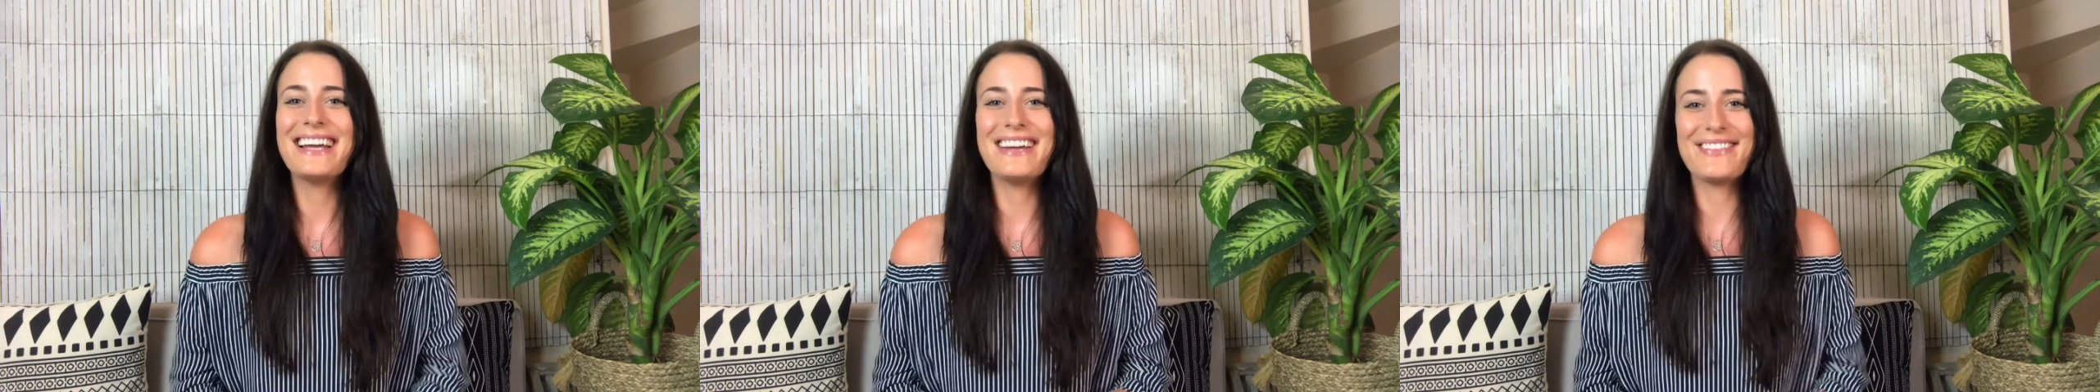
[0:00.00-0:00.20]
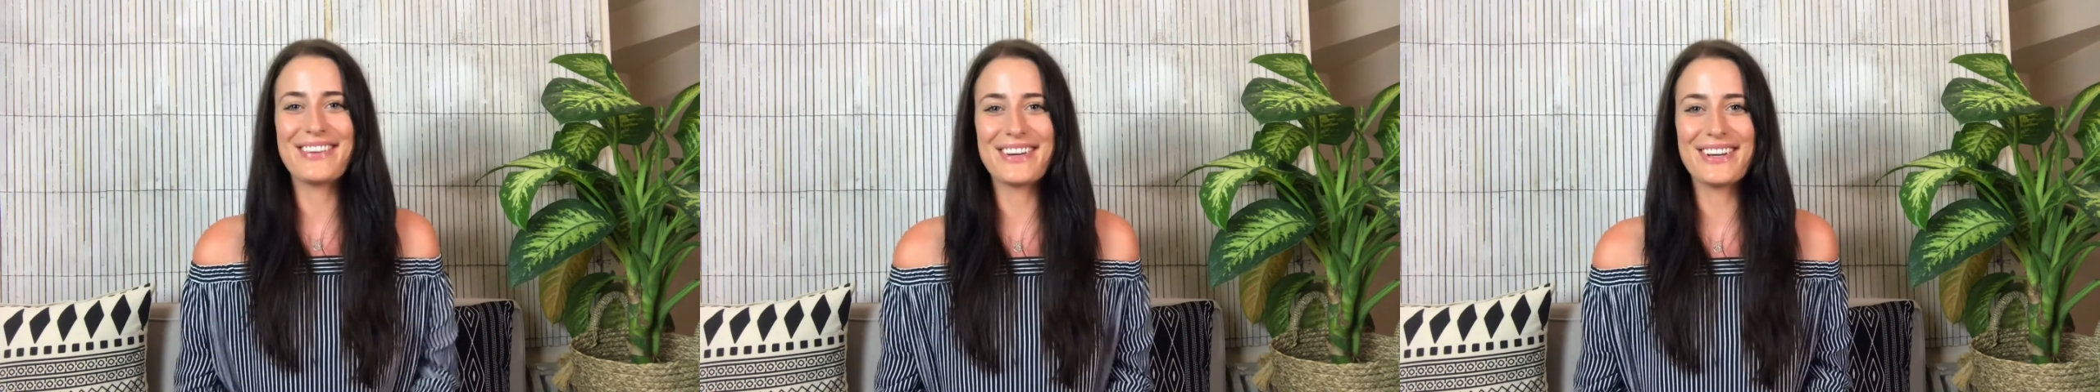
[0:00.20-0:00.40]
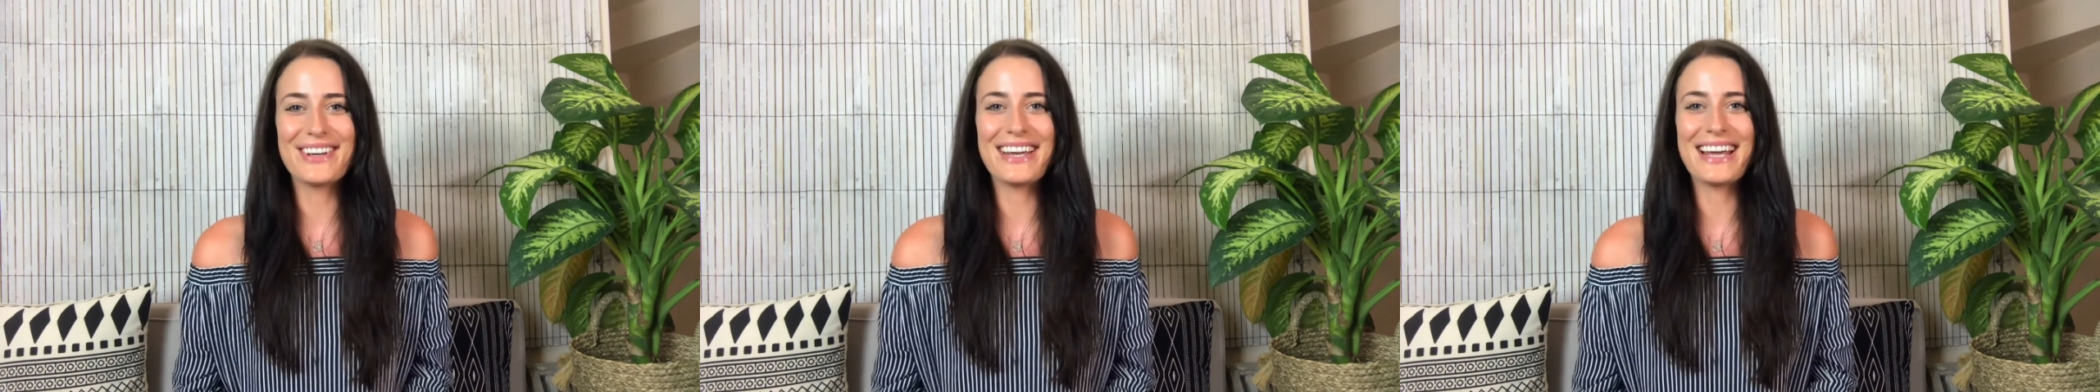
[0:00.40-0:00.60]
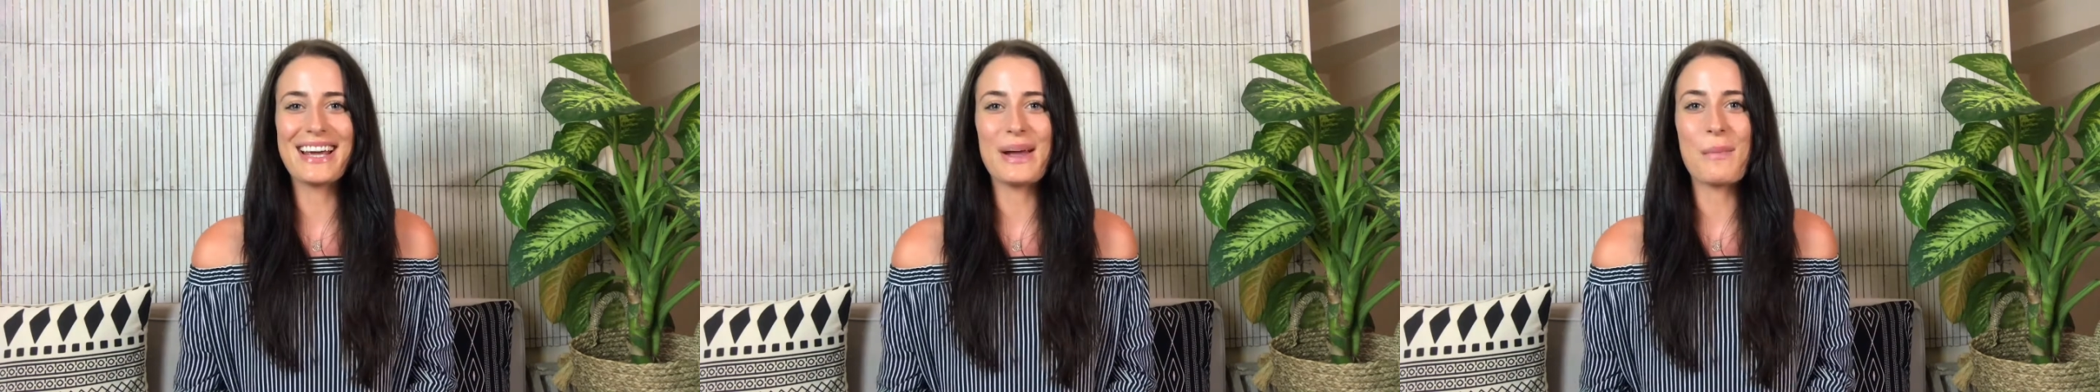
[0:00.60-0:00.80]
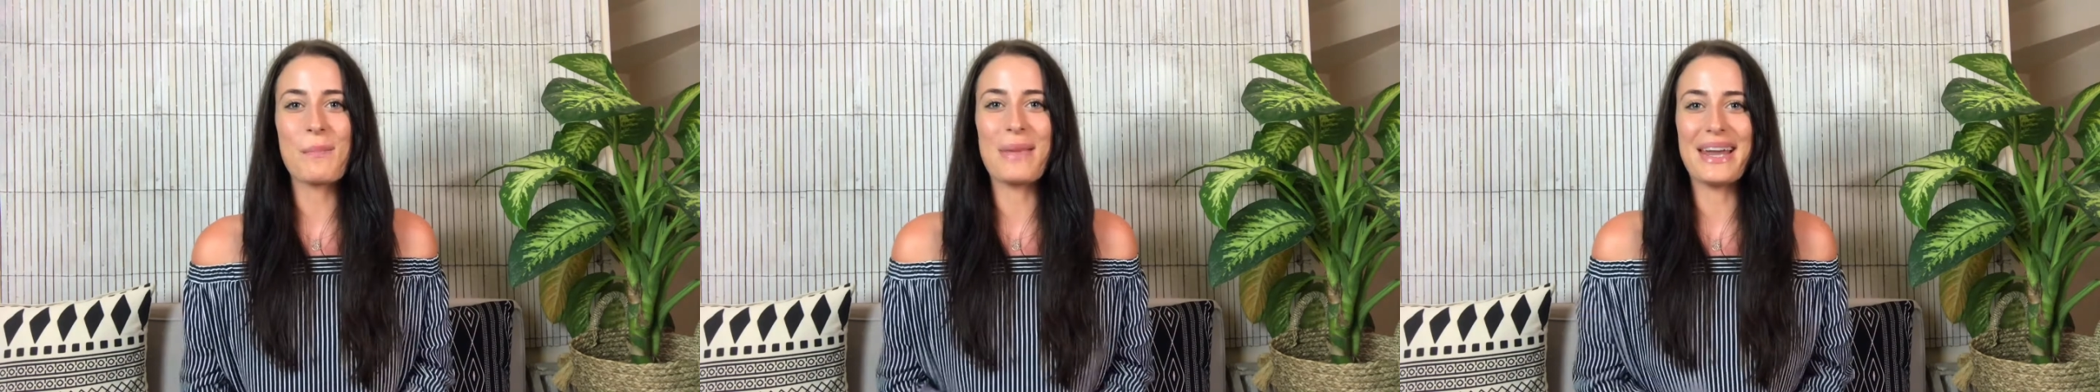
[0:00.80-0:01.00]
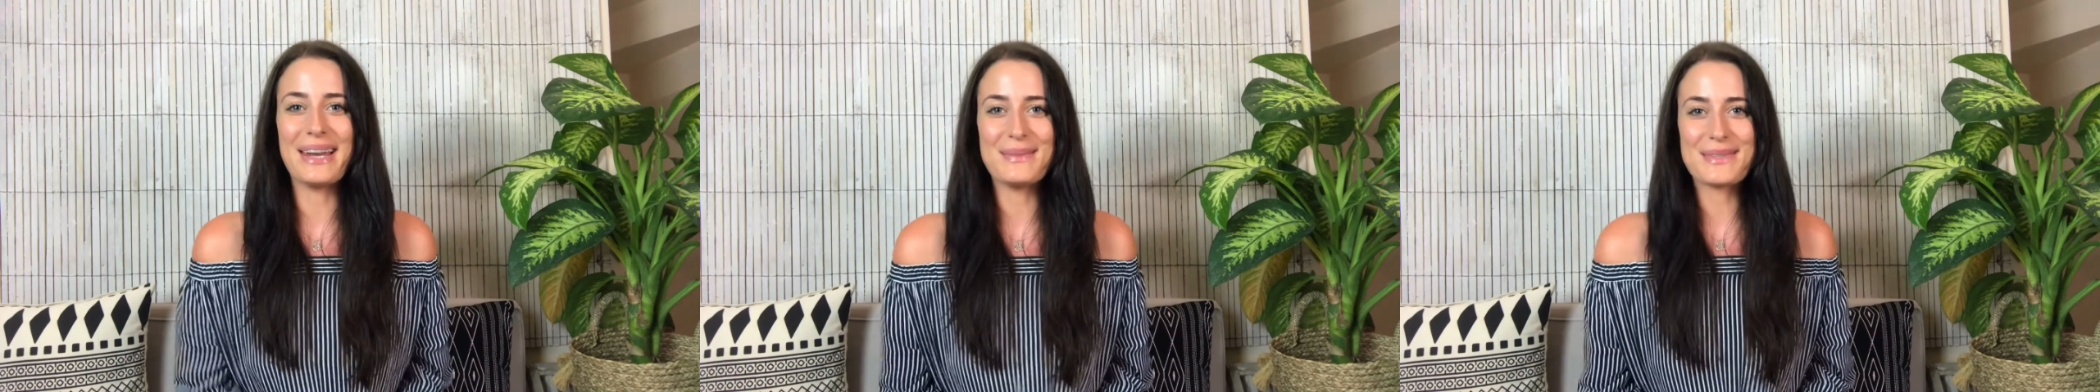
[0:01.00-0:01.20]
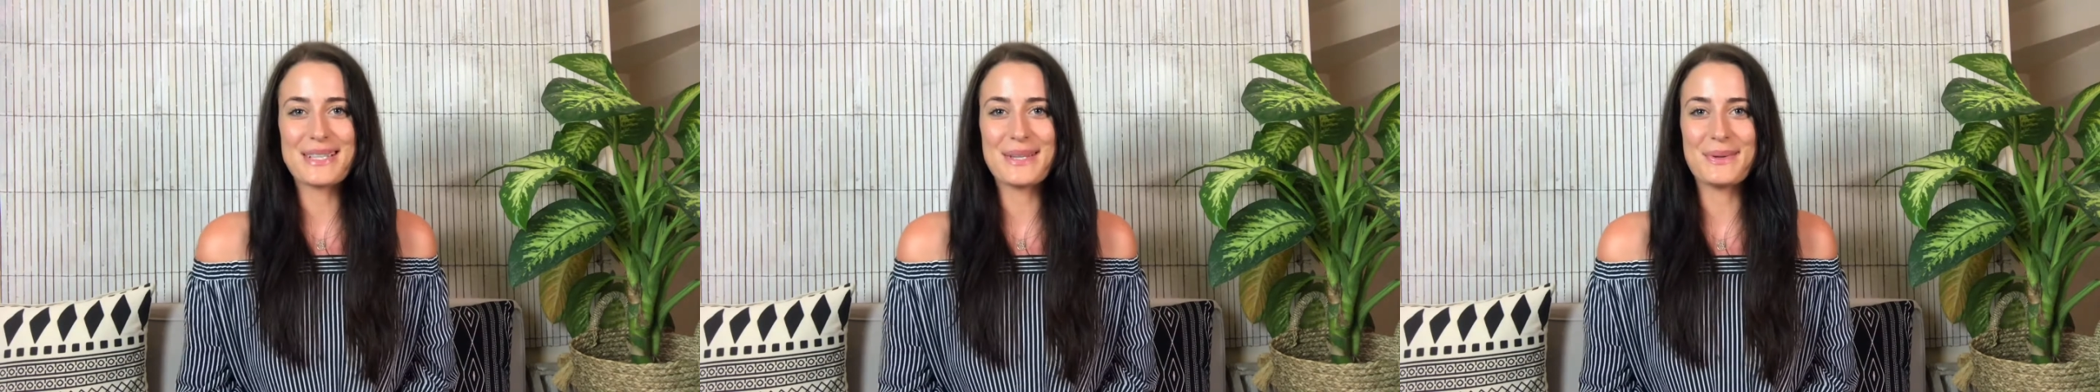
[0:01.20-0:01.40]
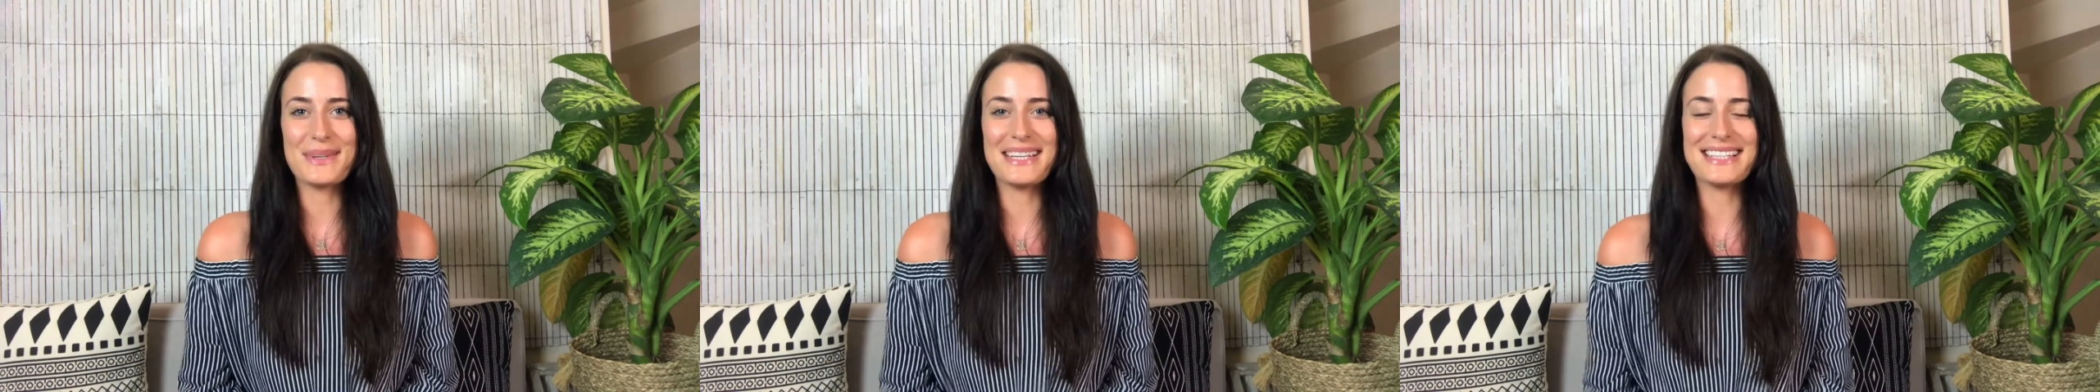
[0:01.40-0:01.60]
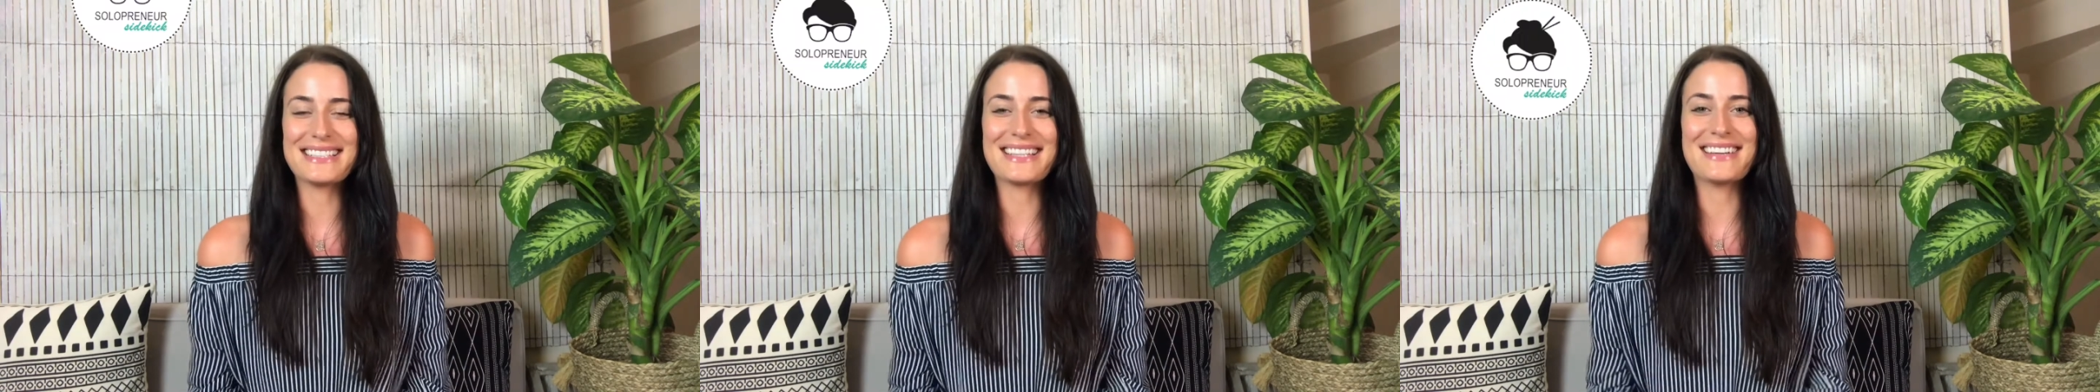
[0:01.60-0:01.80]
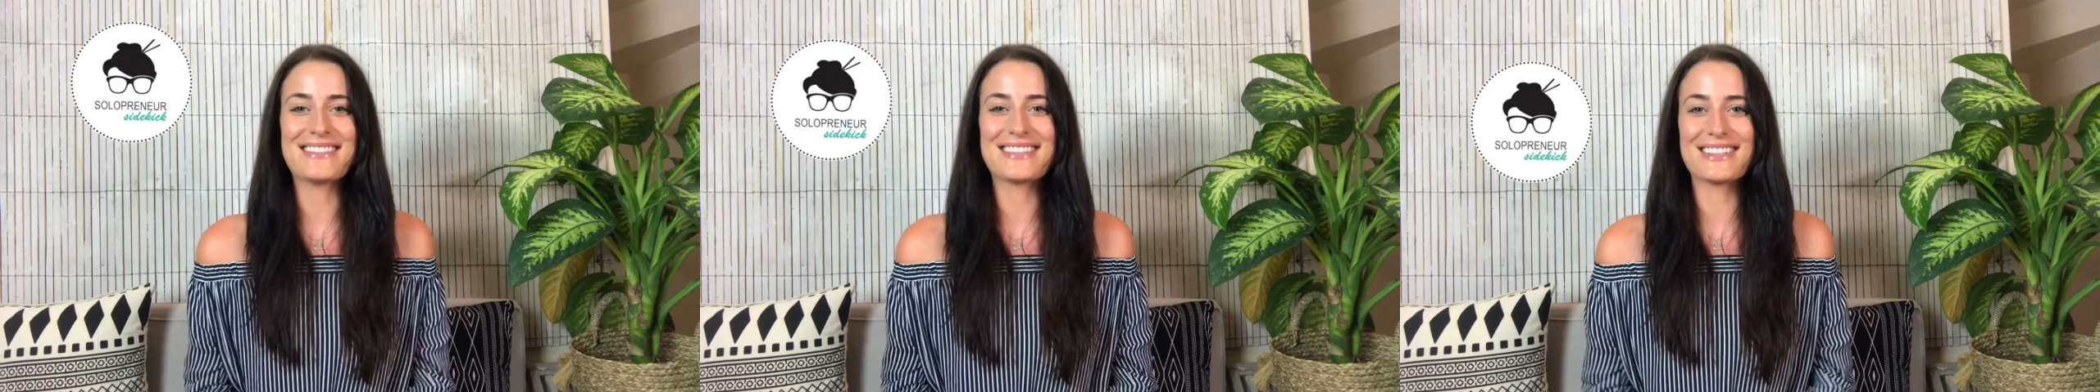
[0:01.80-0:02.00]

If you're new here, my name is Louise of